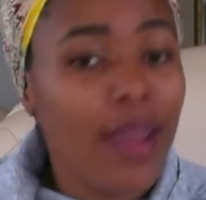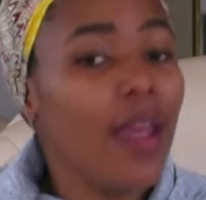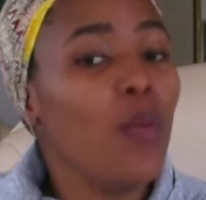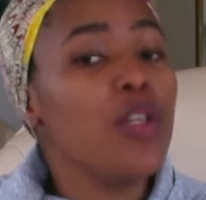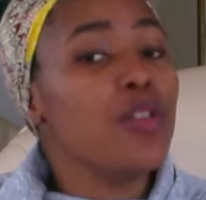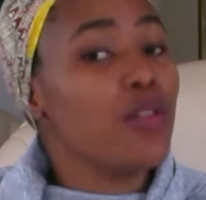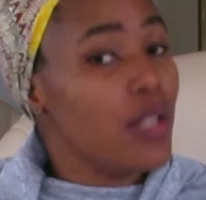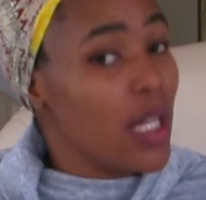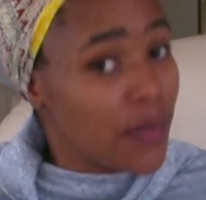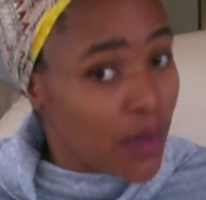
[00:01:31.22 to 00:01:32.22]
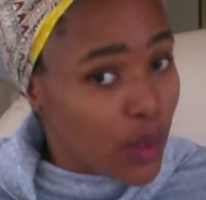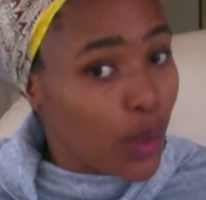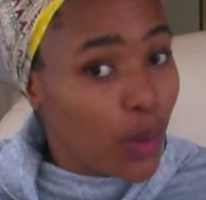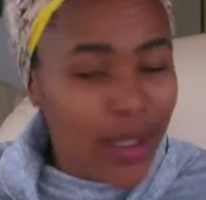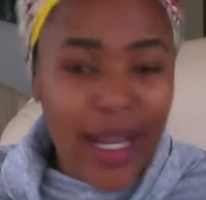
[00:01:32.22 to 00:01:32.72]
which is today's
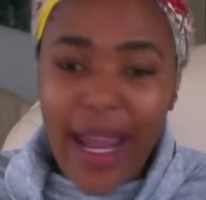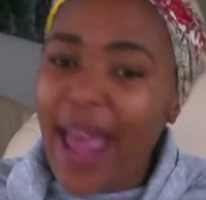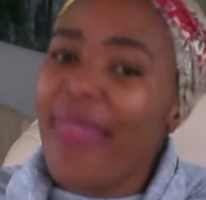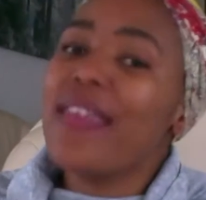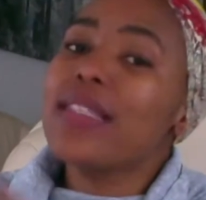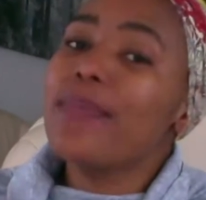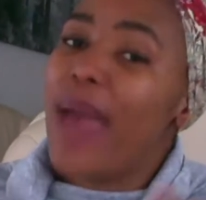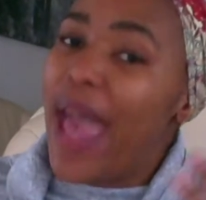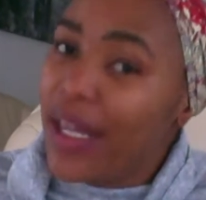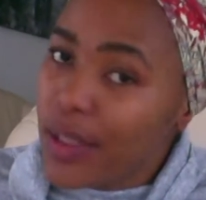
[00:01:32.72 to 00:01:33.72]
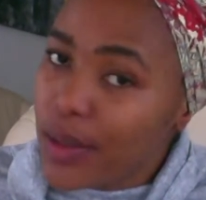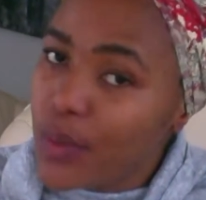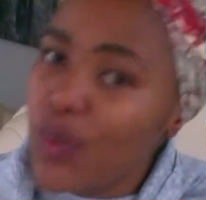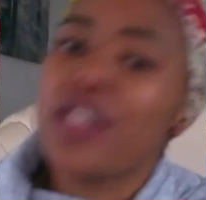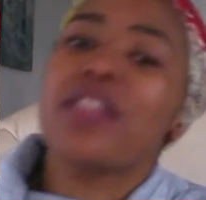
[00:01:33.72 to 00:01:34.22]
video, and there's a bad,
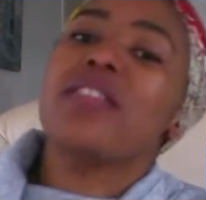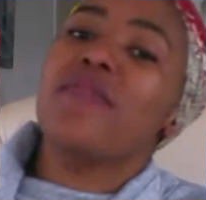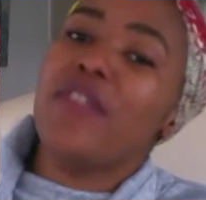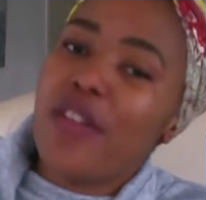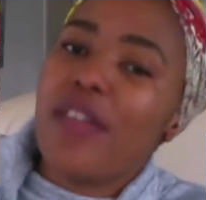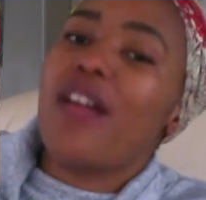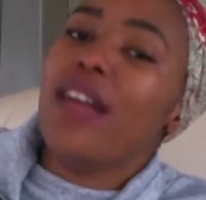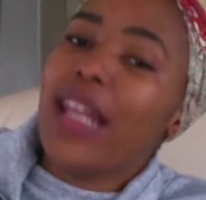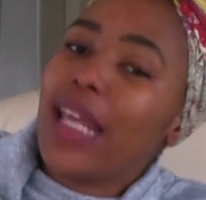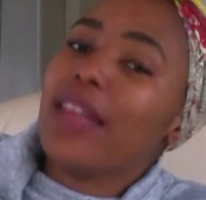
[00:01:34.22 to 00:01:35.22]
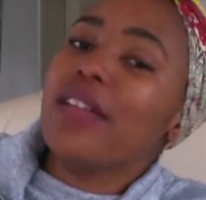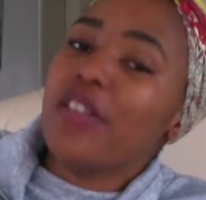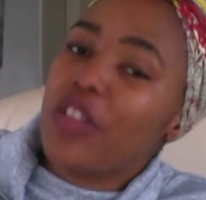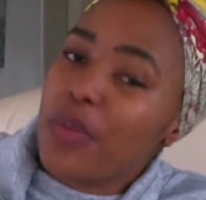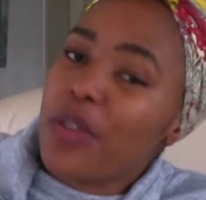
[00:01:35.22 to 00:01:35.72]
which is the video that I'll link in the
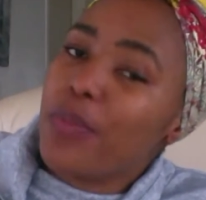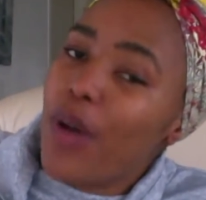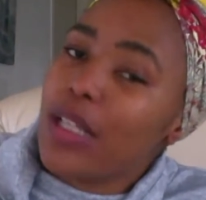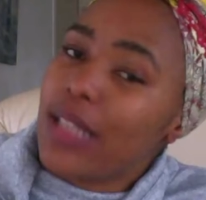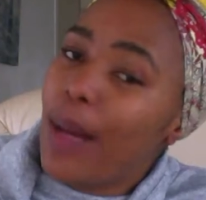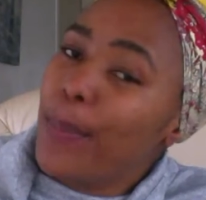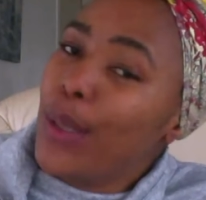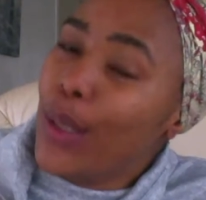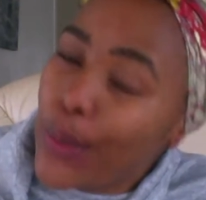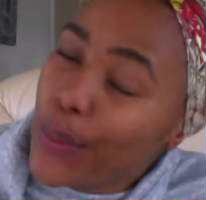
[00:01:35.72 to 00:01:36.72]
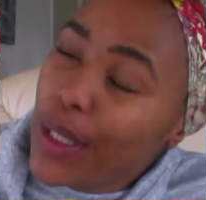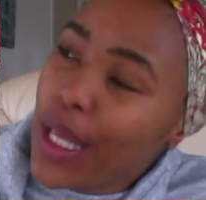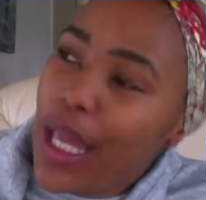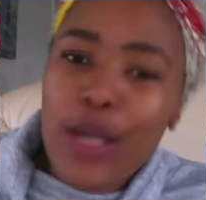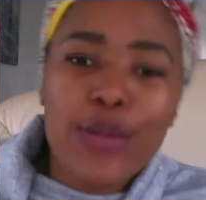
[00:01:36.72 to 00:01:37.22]
description box down below.
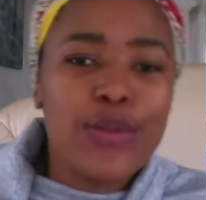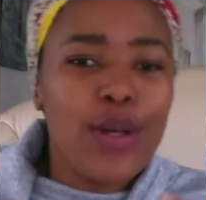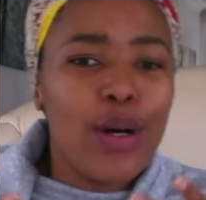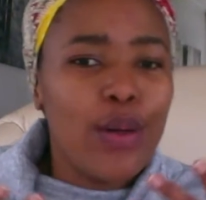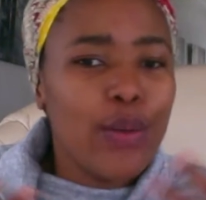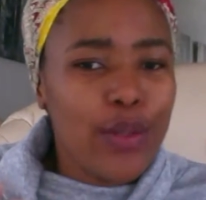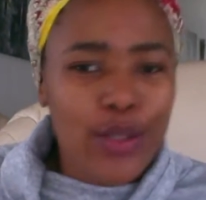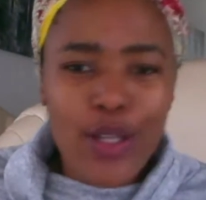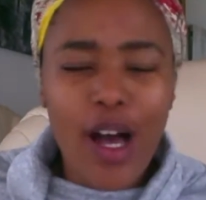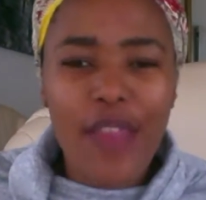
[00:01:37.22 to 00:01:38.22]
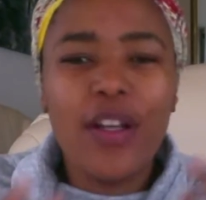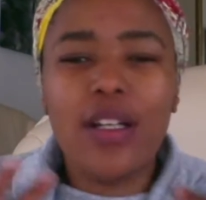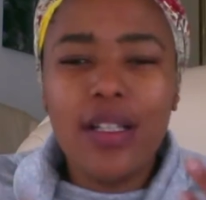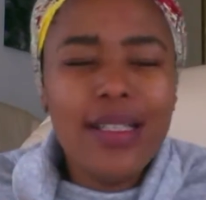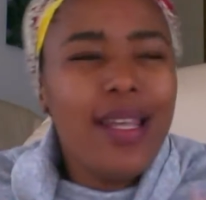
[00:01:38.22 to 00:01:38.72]
So yeah, the
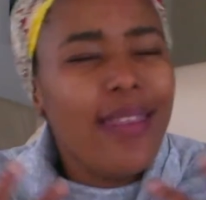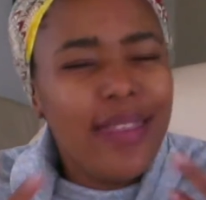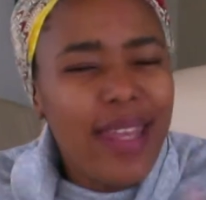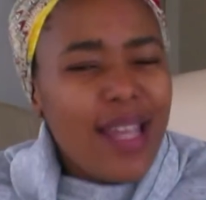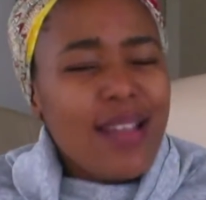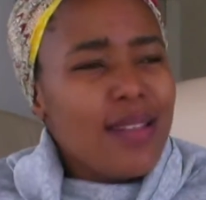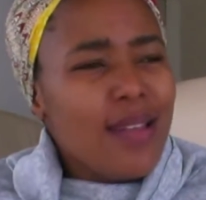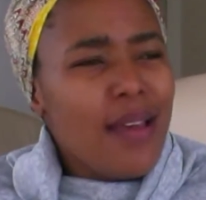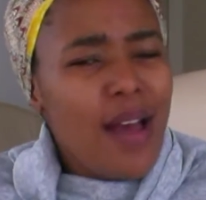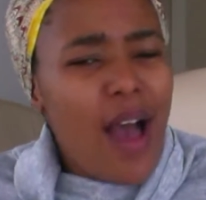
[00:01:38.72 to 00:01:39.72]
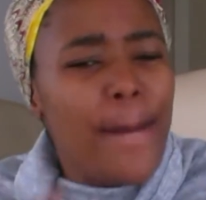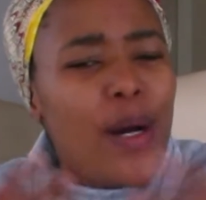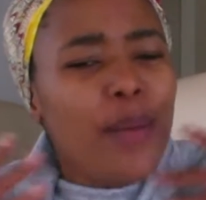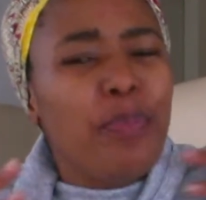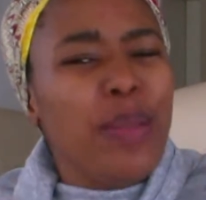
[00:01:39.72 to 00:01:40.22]
good things
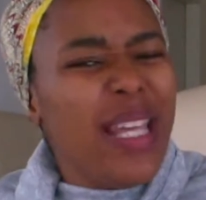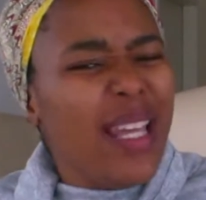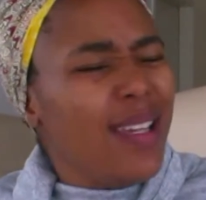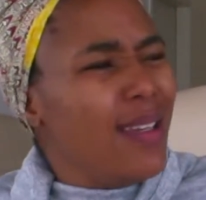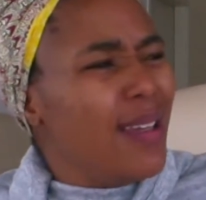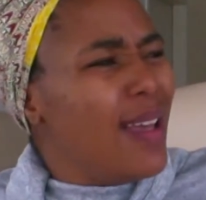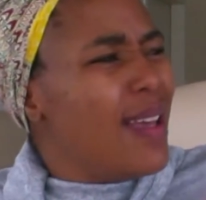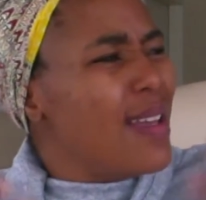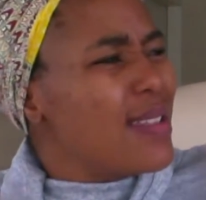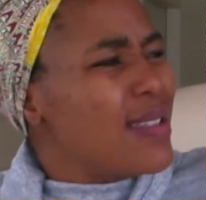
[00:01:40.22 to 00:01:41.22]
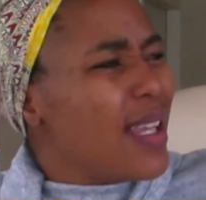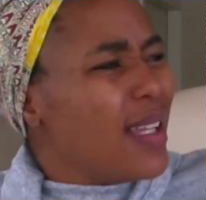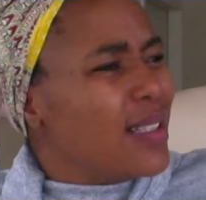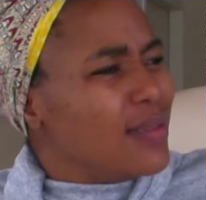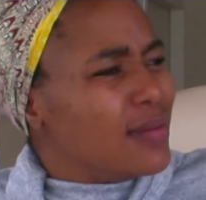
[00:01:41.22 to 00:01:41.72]
about being single.